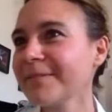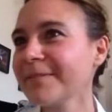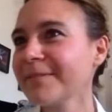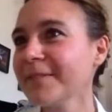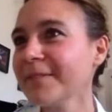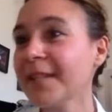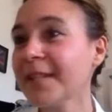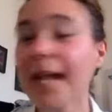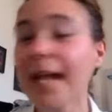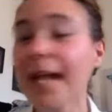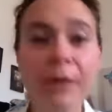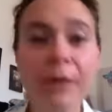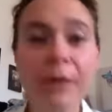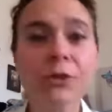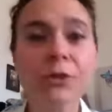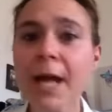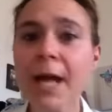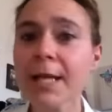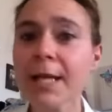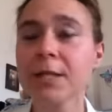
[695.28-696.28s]
Garrett
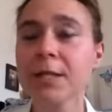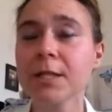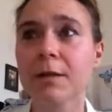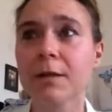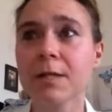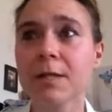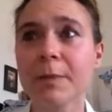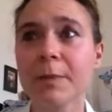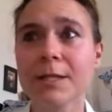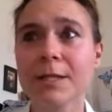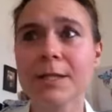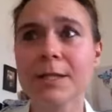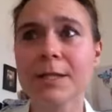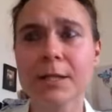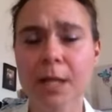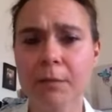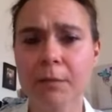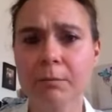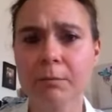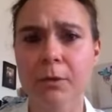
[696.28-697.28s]
tries to dance but
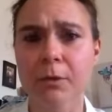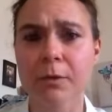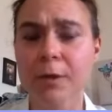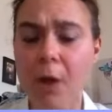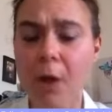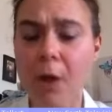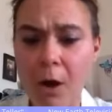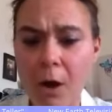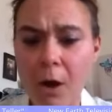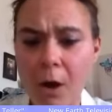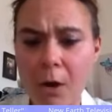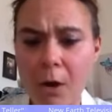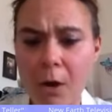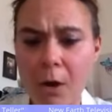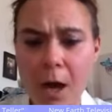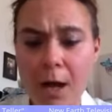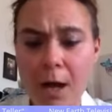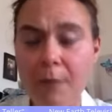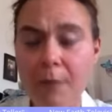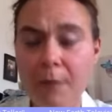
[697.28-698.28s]
stumbles. Oh, oh,
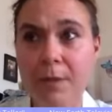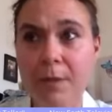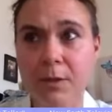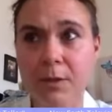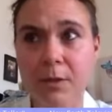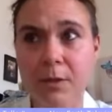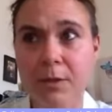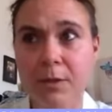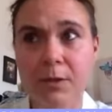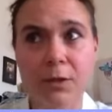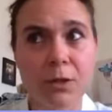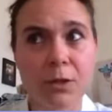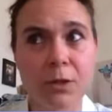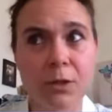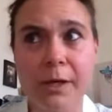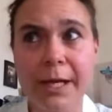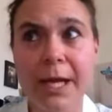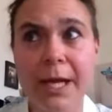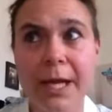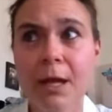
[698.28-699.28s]
oh, I'm
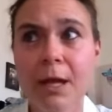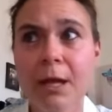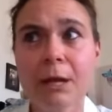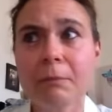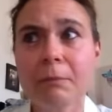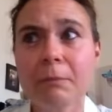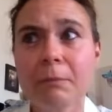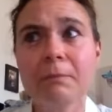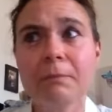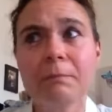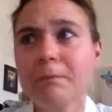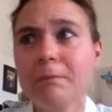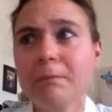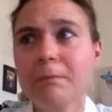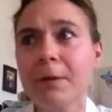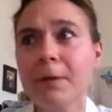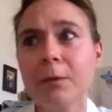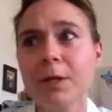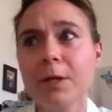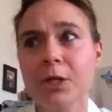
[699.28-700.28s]
sorry. M-
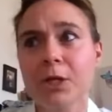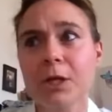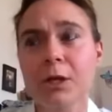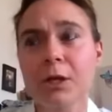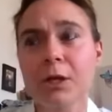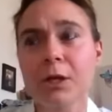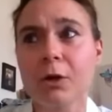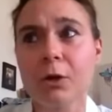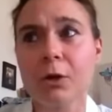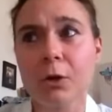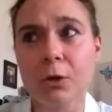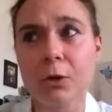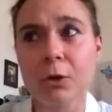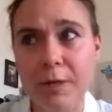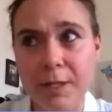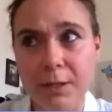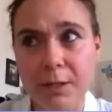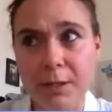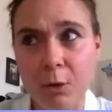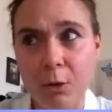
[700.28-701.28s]
maybe we should call
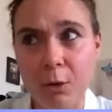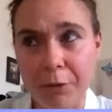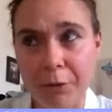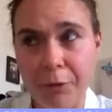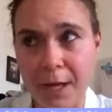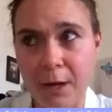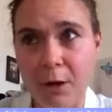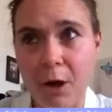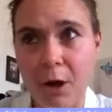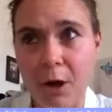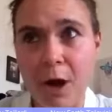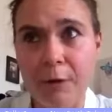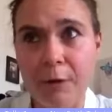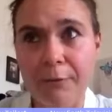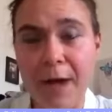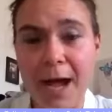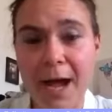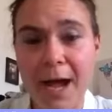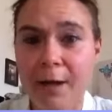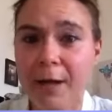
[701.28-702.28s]
this whole thing off.
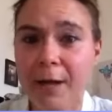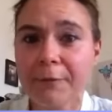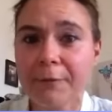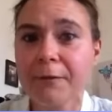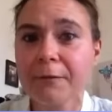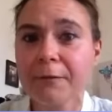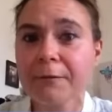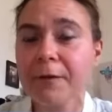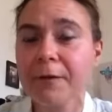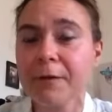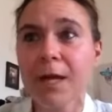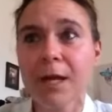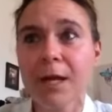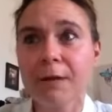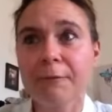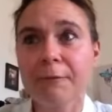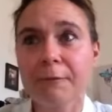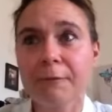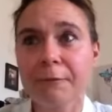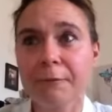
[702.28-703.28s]
I, I f- f-
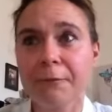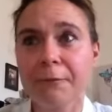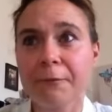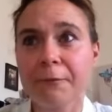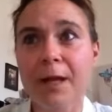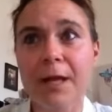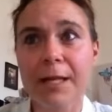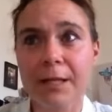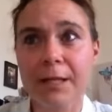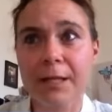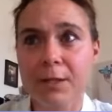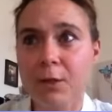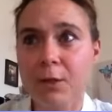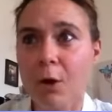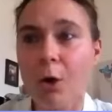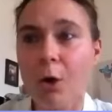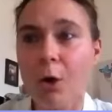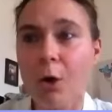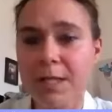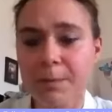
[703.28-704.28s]
felt like this
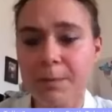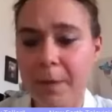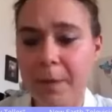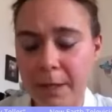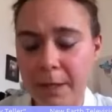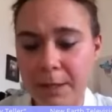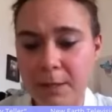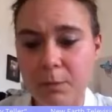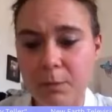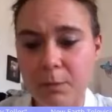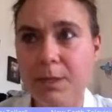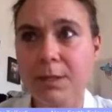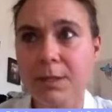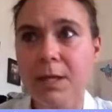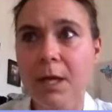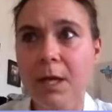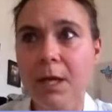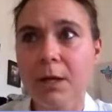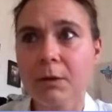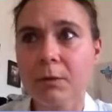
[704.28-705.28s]
whole experience was,
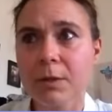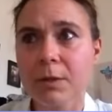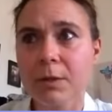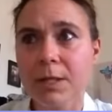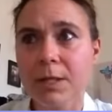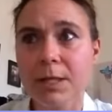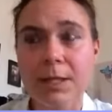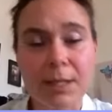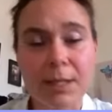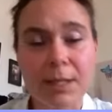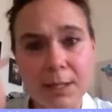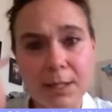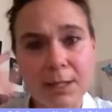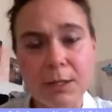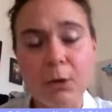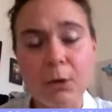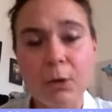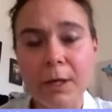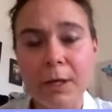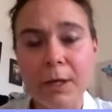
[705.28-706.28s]
was is
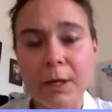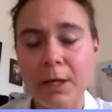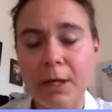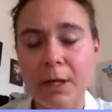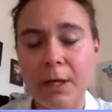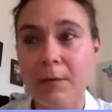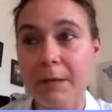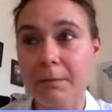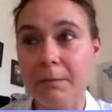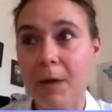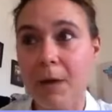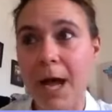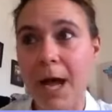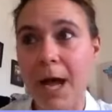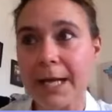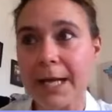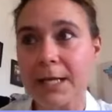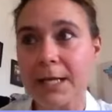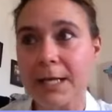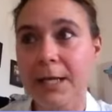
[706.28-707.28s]
all in, in my
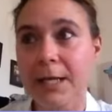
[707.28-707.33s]
mind.